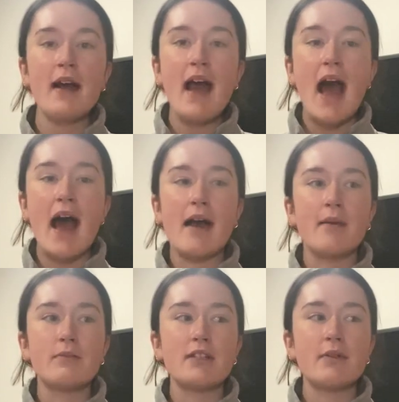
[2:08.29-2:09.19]
Um,
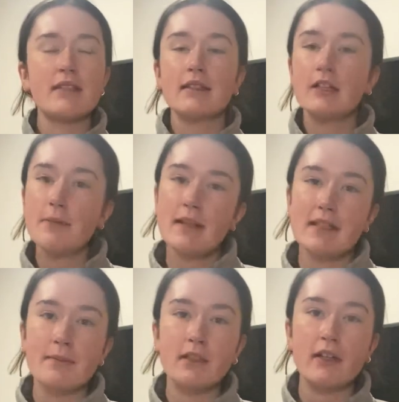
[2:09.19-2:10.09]
so it's a little bit
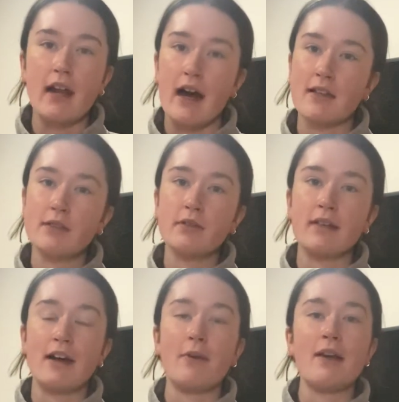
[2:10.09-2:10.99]
similar in high school in that
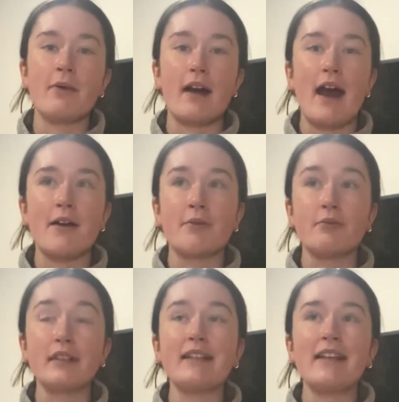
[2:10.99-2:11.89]
way, where I
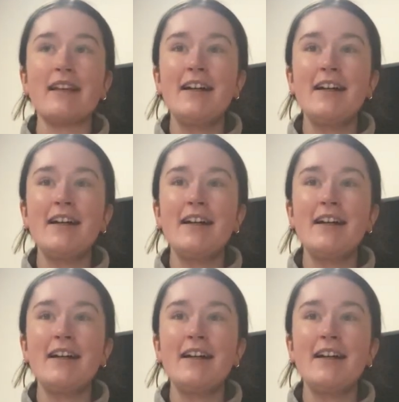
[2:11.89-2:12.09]
really